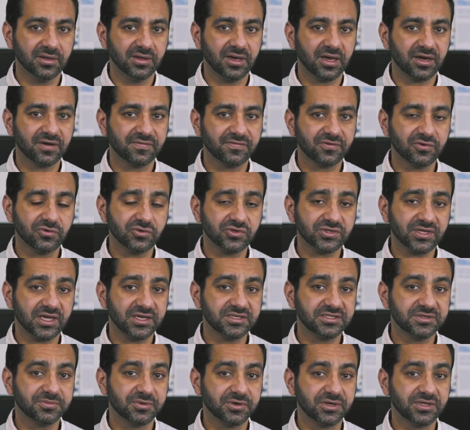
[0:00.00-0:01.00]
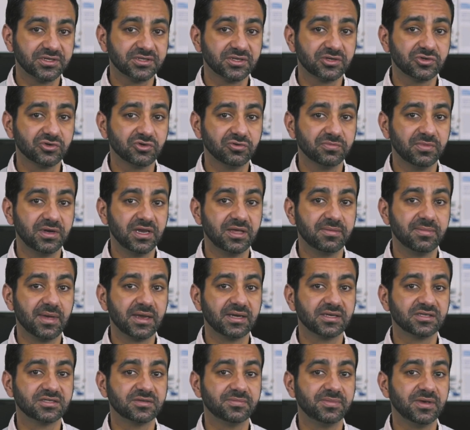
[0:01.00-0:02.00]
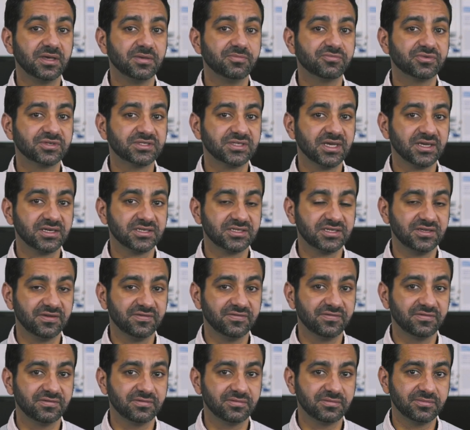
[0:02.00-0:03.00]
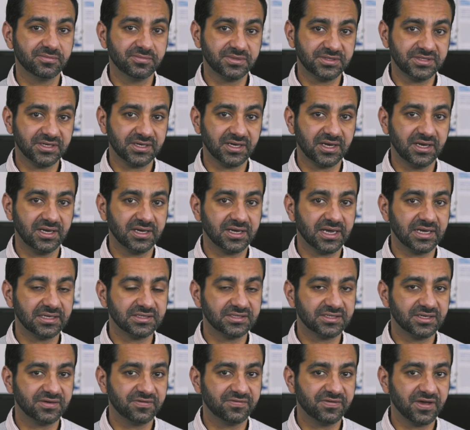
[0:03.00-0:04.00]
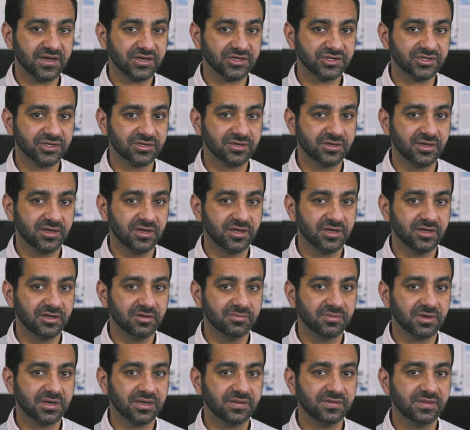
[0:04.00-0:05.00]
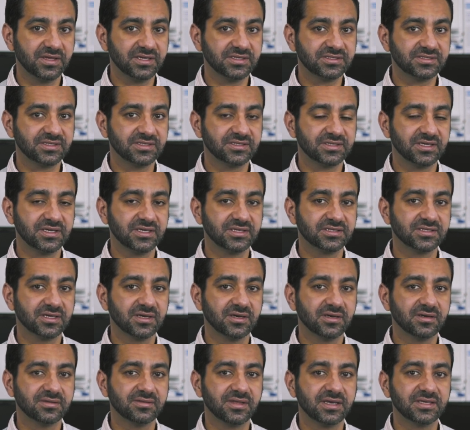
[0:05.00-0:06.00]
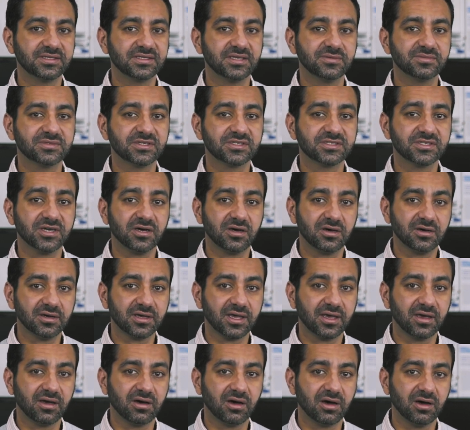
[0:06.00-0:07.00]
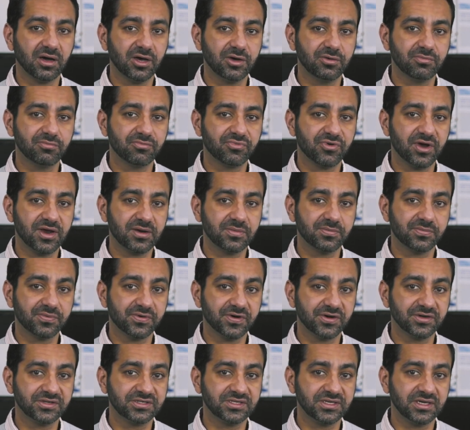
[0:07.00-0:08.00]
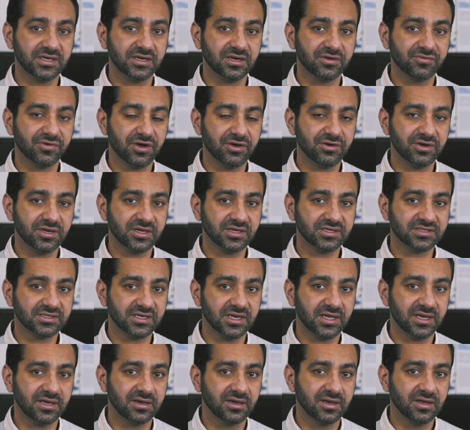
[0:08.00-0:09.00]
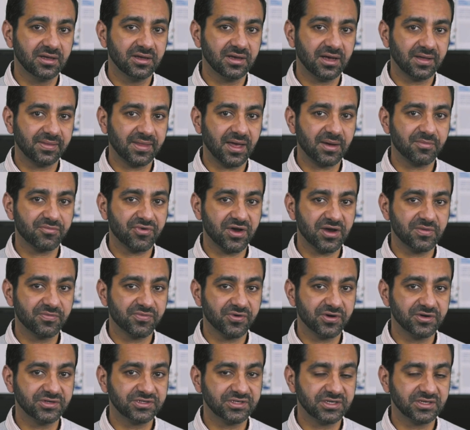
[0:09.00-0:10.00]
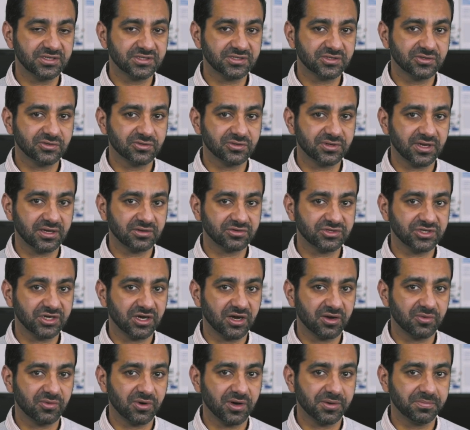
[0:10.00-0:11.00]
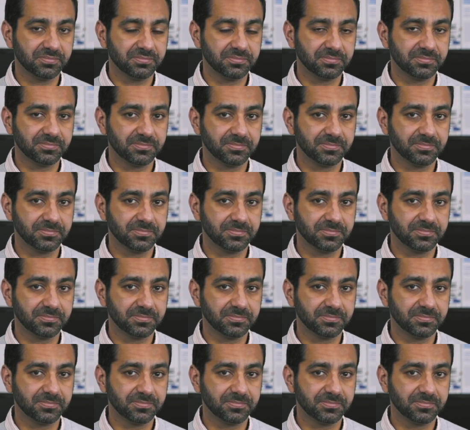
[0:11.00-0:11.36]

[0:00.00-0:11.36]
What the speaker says: And of course antibodies are normally meant to be protective, particularly against infection. But in this disease, they seem to target our own brain protein erroneously, and that brain protein is called LGI1.